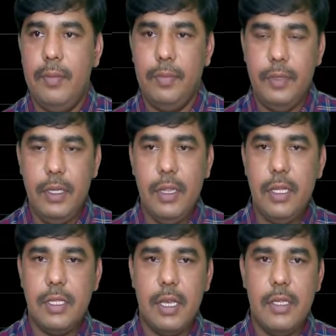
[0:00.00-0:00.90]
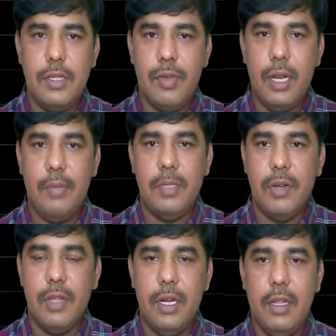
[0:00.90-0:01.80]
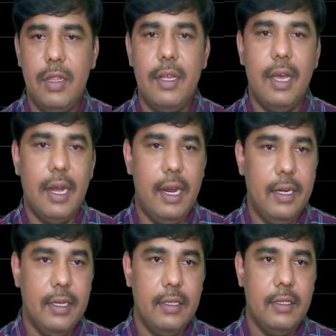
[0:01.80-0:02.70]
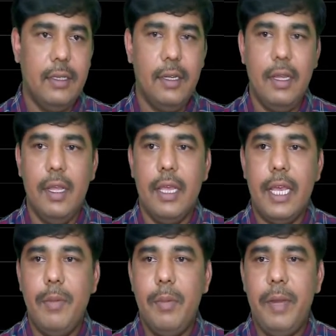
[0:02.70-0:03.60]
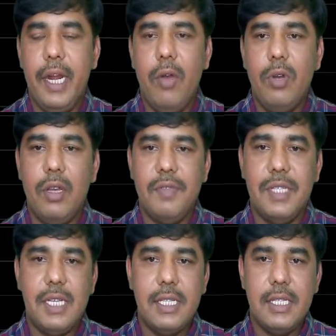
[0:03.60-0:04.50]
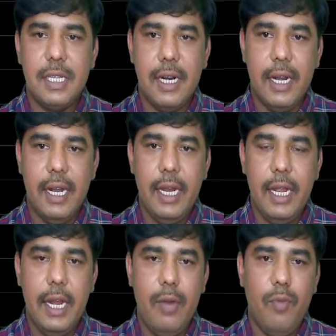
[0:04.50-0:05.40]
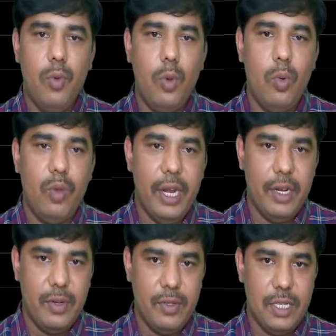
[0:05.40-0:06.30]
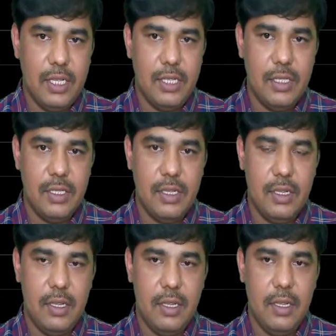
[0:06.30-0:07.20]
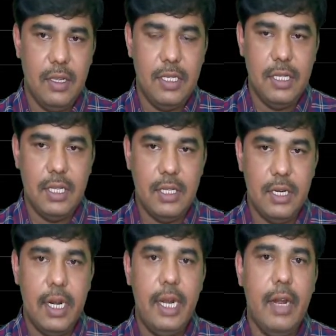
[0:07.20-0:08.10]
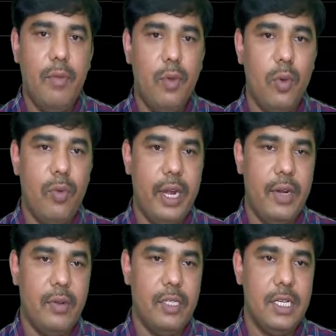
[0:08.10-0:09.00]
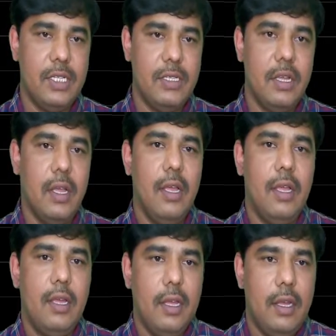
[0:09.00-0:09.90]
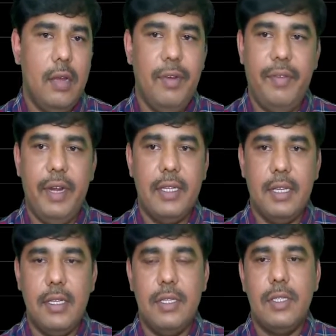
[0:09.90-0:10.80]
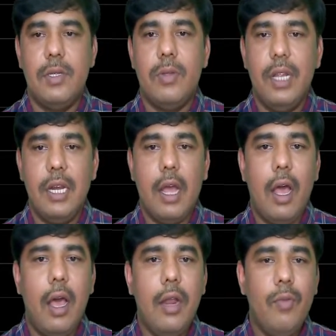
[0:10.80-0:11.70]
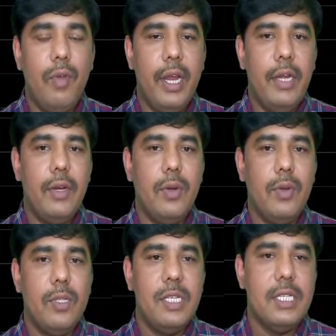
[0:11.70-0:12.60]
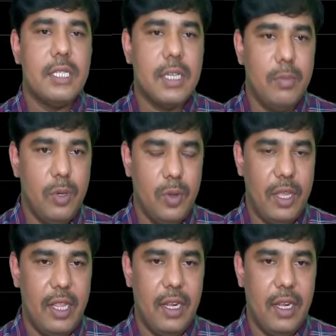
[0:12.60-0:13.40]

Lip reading: In this case, you can observe that garland can be made out of 6 red and 4 white roses. 6 red and 4 white roses of different sizes. So that all white roses come together.